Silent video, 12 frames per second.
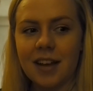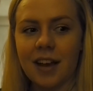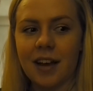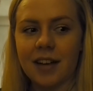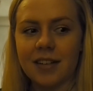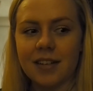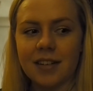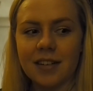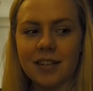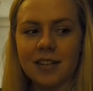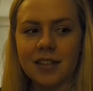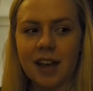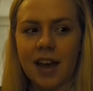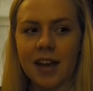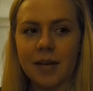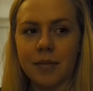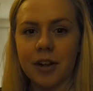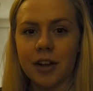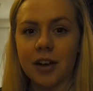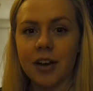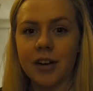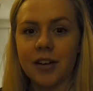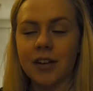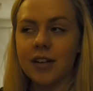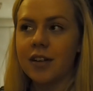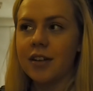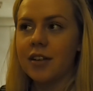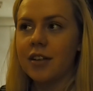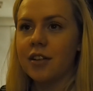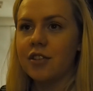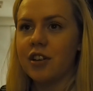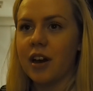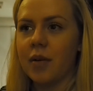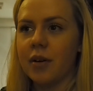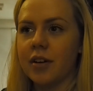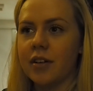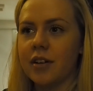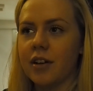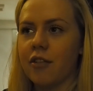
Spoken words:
and then I'm going to go shower and